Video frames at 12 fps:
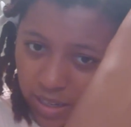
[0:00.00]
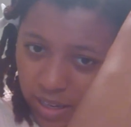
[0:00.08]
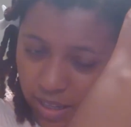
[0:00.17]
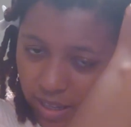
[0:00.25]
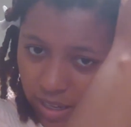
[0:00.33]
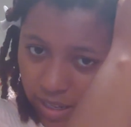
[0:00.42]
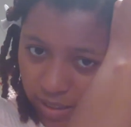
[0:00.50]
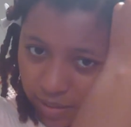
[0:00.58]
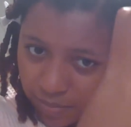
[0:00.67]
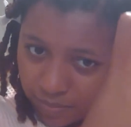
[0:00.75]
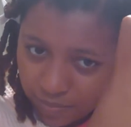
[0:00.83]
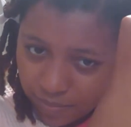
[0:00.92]
And
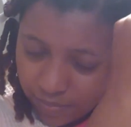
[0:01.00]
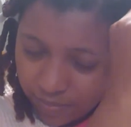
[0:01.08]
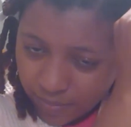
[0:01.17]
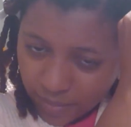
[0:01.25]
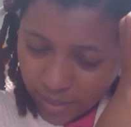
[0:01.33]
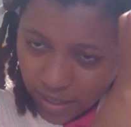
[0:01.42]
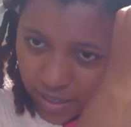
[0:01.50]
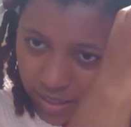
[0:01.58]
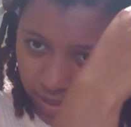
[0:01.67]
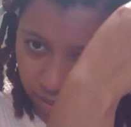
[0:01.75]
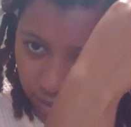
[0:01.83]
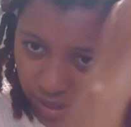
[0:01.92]
then I
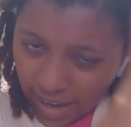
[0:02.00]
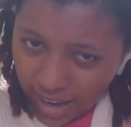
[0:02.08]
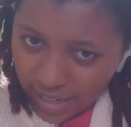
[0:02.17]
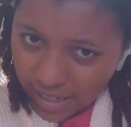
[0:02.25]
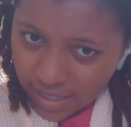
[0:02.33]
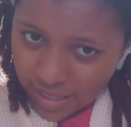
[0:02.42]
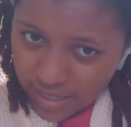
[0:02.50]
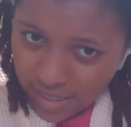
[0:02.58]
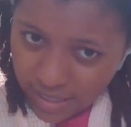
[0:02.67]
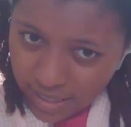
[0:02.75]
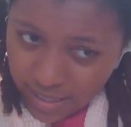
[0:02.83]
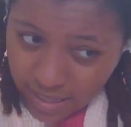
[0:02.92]
just relax
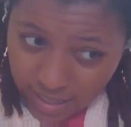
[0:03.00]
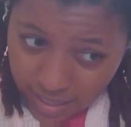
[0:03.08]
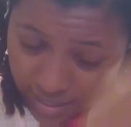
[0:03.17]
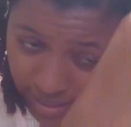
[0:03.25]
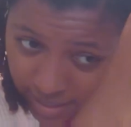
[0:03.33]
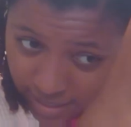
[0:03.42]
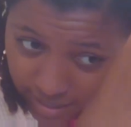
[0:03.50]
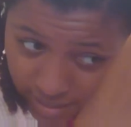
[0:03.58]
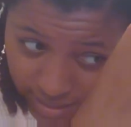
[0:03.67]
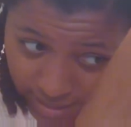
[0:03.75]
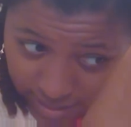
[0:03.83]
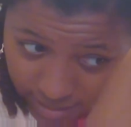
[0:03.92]

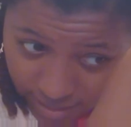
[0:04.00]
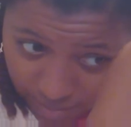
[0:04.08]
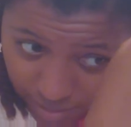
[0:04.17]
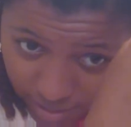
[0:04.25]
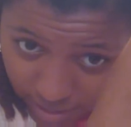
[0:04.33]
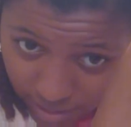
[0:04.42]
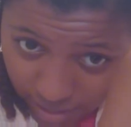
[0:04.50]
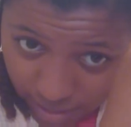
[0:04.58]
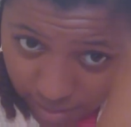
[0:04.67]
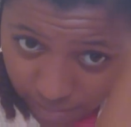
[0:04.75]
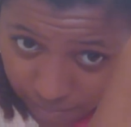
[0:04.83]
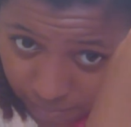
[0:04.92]
and take my
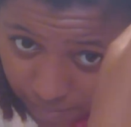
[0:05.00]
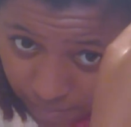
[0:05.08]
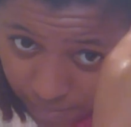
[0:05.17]
time